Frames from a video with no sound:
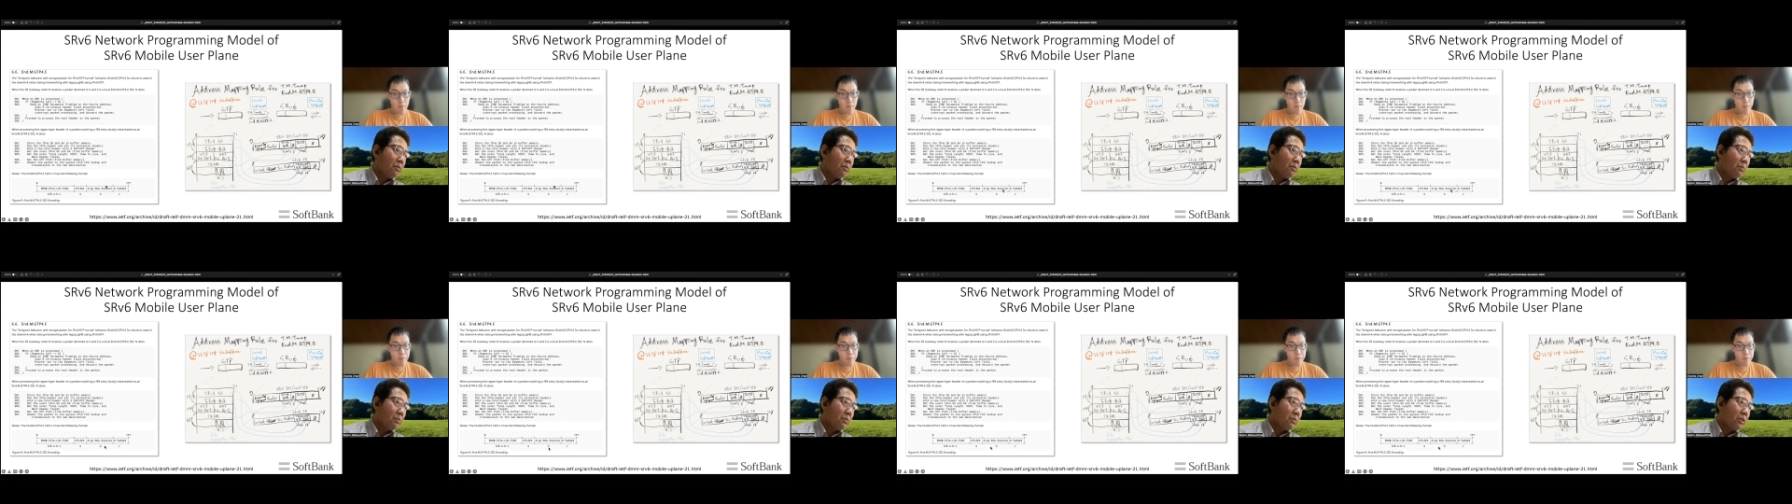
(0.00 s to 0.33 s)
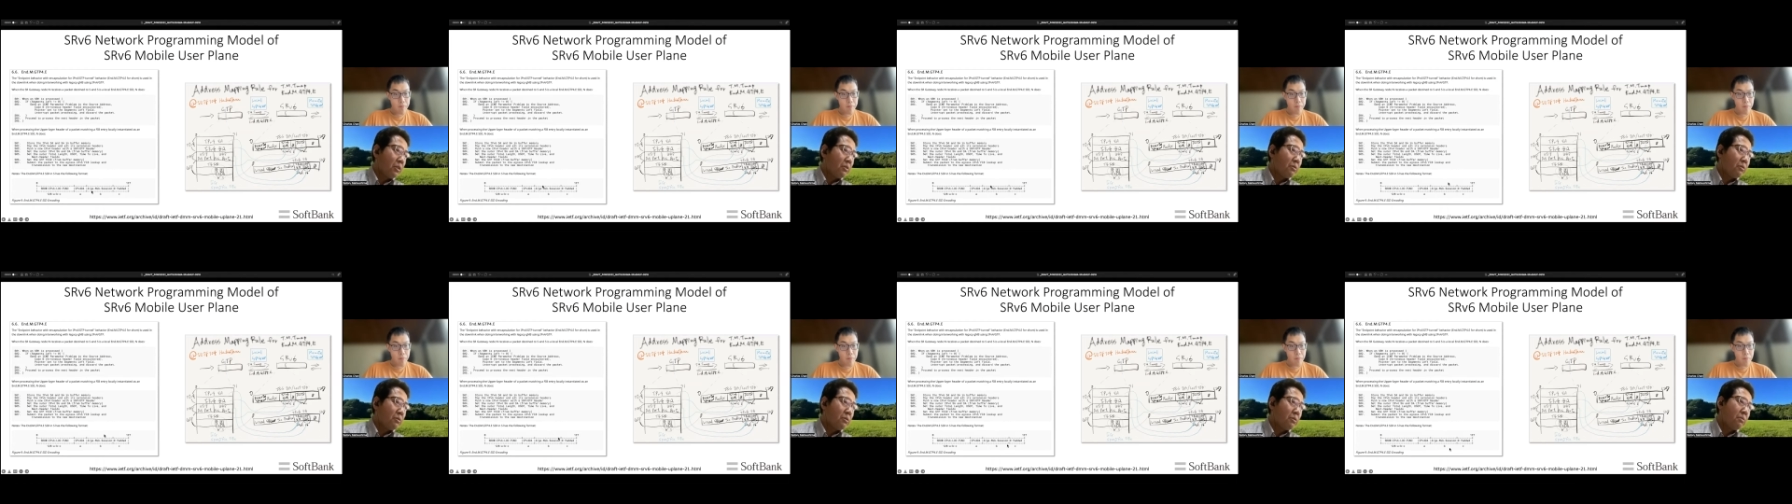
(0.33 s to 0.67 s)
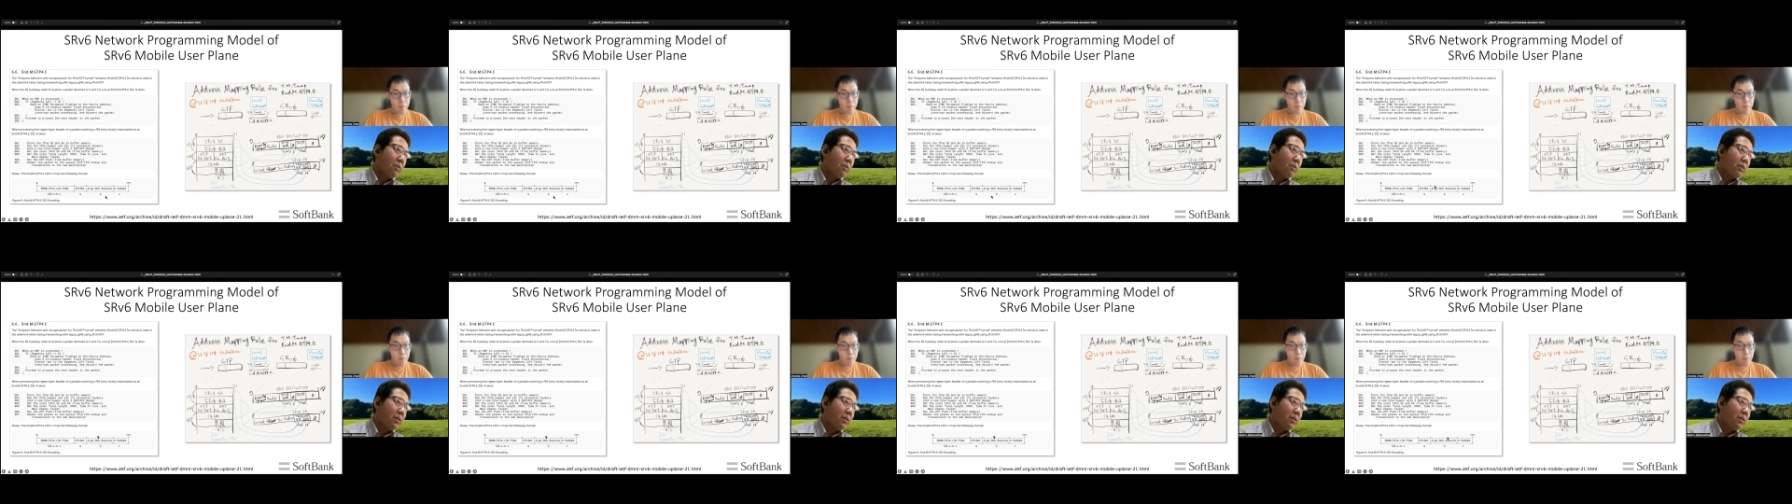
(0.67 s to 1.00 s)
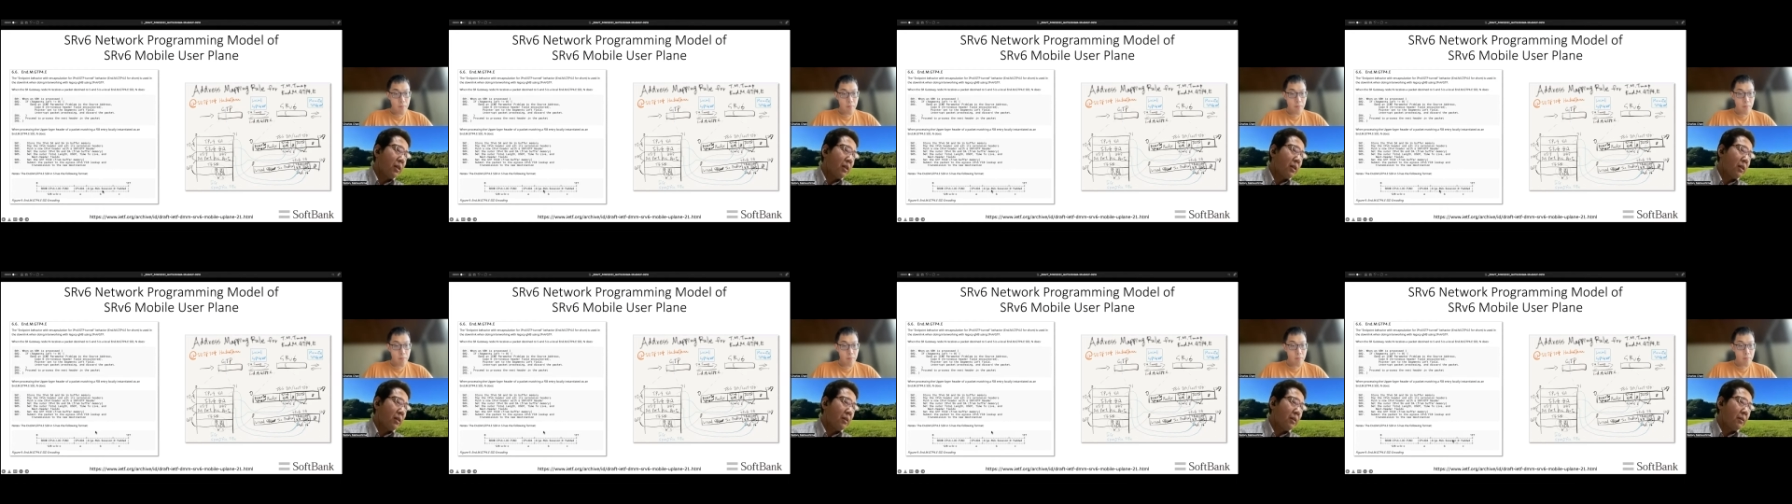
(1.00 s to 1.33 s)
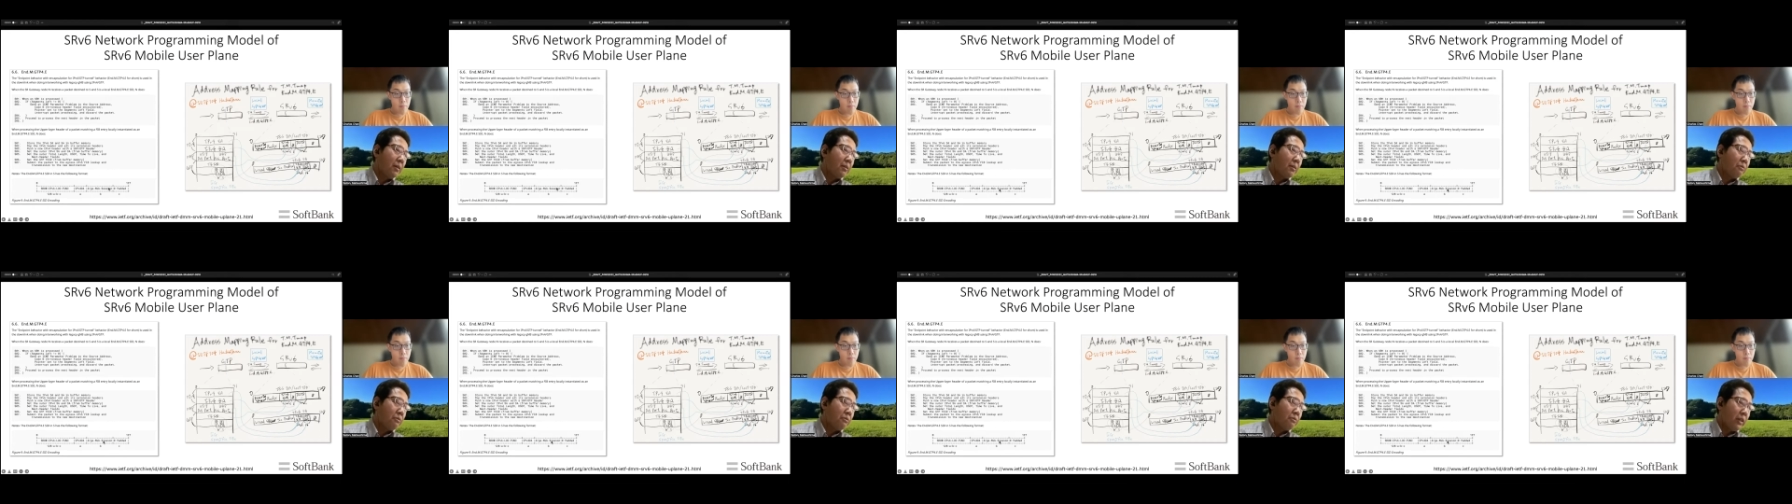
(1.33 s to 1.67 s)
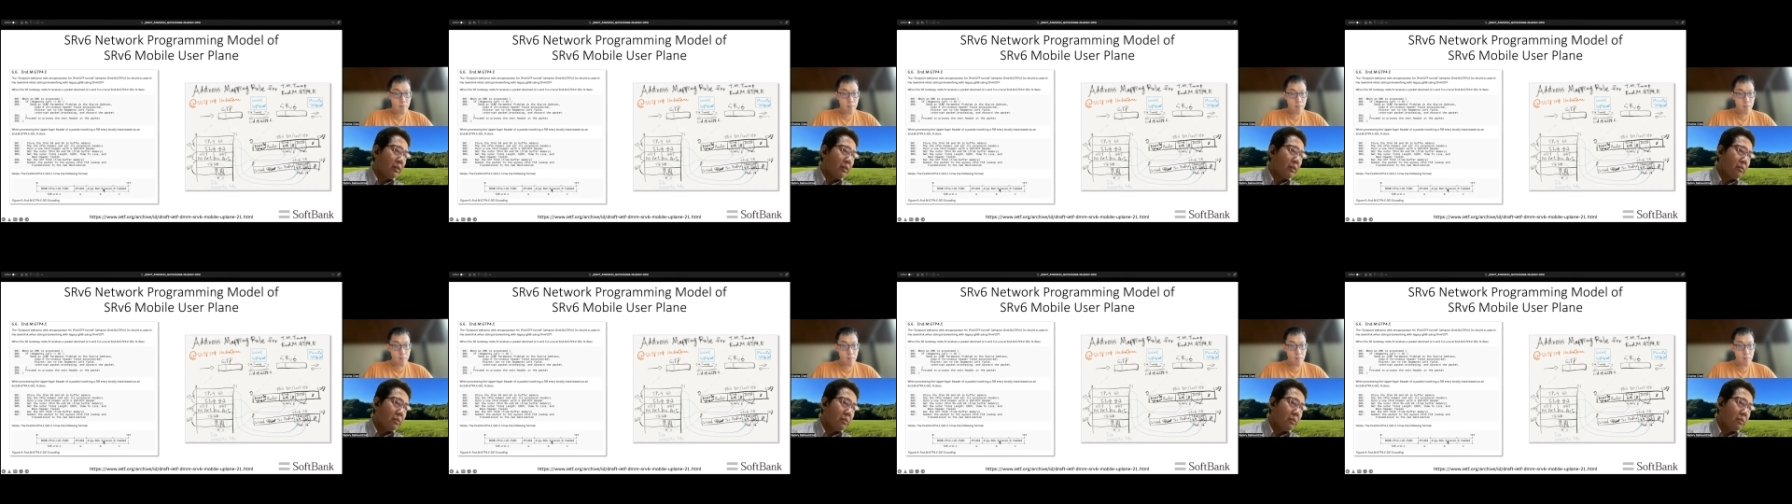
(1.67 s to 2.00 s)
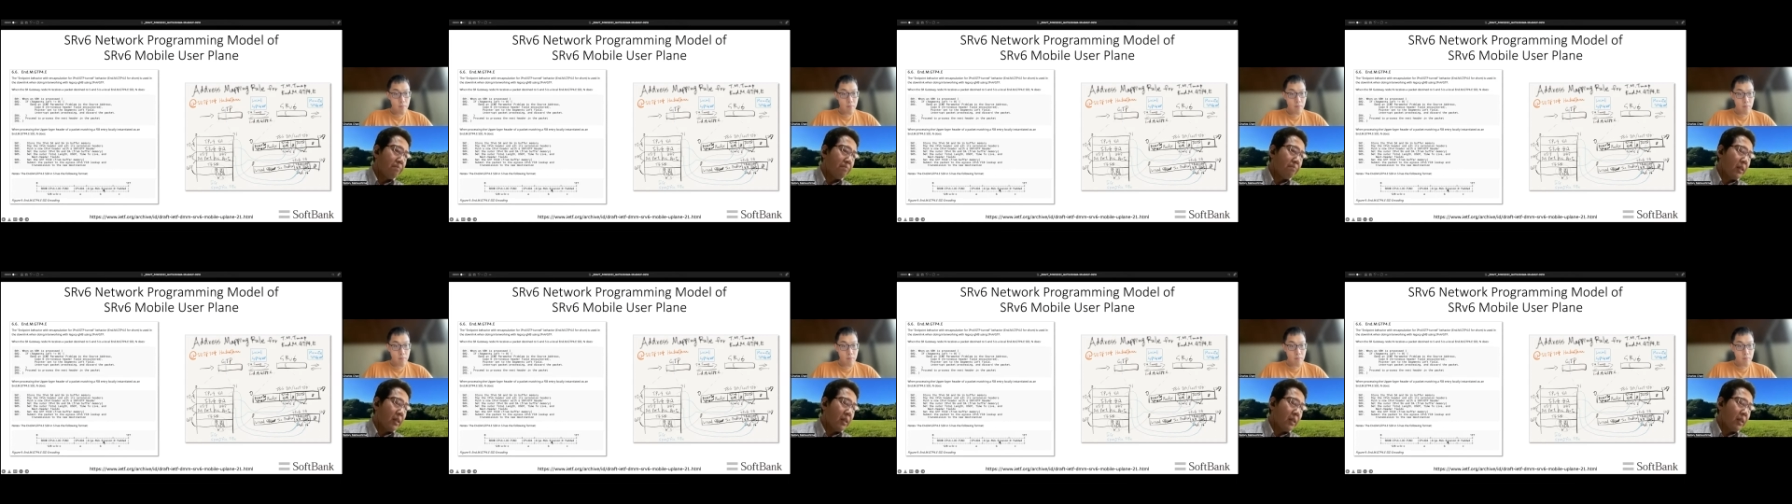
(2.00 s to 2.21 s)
from this field.